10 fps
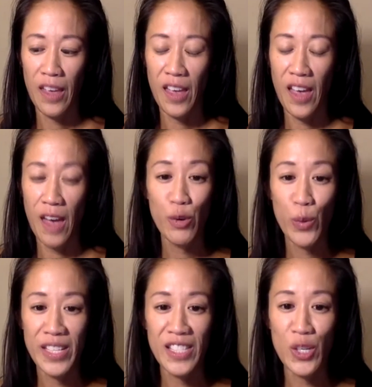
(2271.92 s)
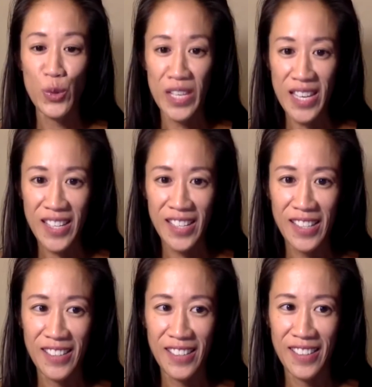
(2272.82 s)
Everyone is unique
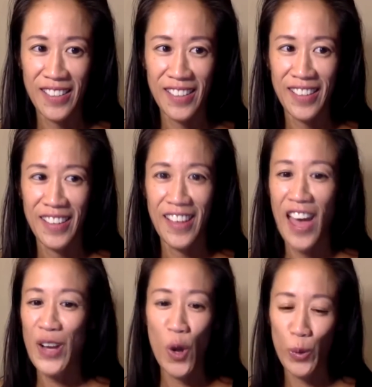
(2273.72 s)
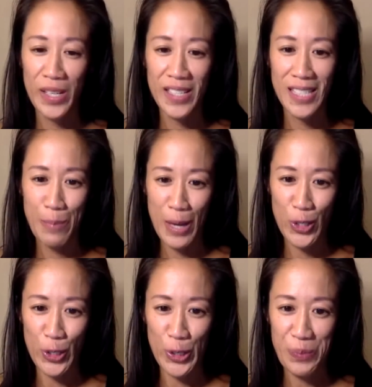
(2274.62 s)
and no one is
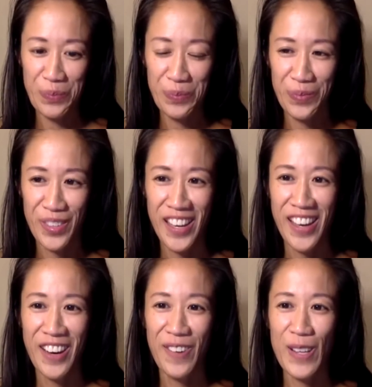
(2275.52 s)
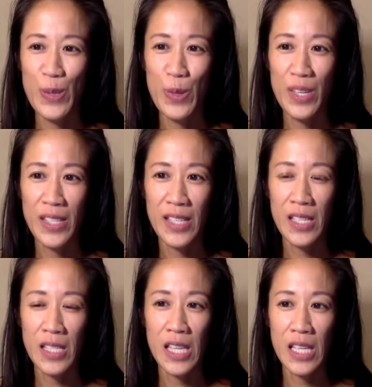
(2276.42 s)
special, right? So this
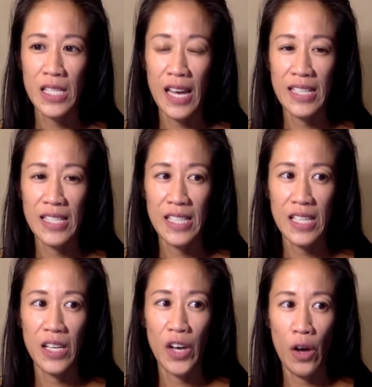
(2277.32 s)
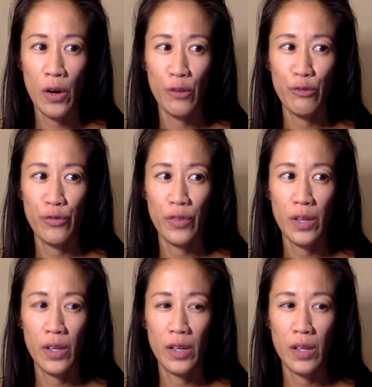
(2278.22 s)
is this idea of
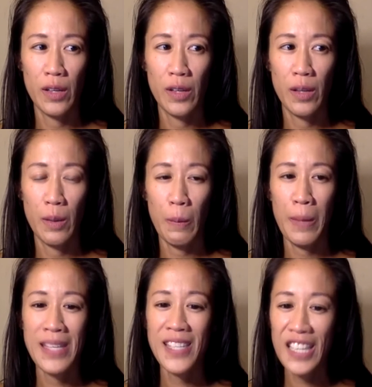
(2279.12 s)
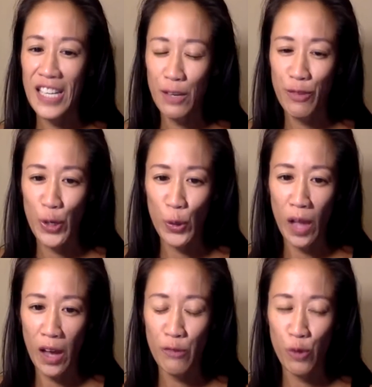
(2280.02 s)
basically giving your
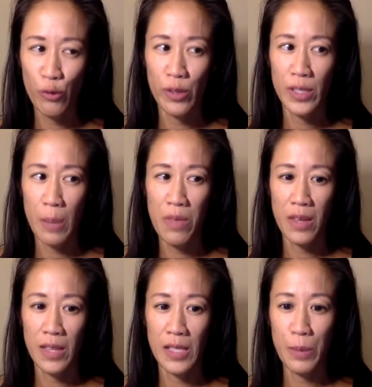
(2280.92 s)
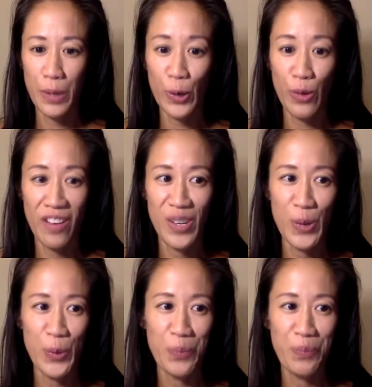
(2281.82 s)
life over to something that's bigger than
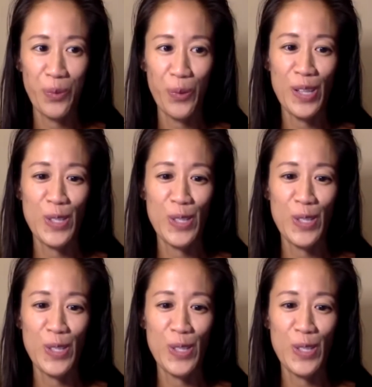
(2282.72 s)
you, right?